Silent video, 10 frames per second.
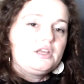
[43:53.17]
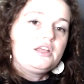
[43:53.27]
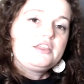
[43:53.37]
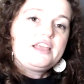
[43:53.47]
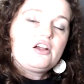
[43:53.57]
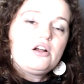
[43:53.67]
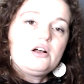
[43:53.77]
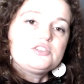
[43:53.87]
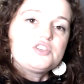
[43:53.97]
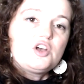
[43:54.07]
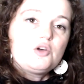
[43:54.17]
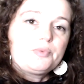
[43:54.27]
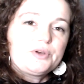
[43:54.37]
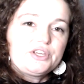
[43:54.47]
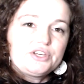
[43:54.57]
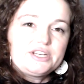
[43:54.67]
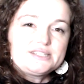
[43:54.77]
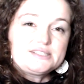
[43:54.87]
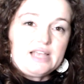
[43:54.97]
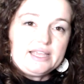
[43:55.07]
They are also pretty good at
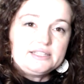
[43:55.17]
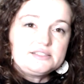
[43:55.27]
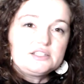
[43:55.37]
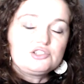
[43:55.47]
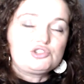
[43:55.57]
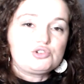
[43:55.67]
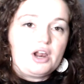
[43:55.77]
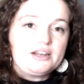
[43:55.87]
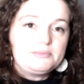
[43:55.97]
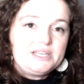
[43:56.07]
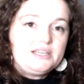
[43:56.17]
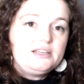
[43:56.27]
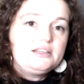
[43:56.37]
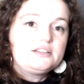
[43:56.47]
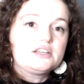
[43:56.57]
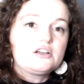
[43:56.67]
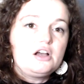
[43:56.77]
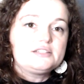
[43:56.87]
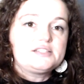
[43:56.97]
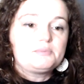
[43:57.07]
science and astronomy, the
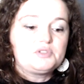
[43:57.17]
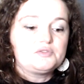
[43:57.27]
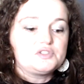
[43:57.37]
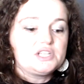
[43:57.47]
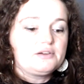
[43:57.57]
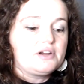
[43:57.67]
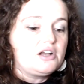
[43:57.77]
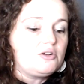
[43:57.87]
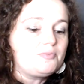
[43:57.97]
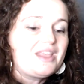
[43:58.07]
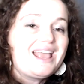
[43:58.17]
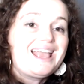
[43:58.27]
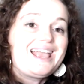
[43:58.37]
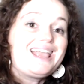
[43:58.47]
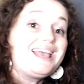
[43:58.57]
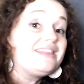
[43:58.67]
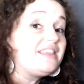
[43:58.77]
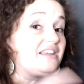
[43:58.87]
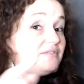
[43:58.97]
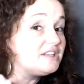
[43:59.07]
concept of zero, and
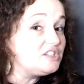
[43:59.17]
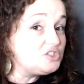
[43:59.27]
they invented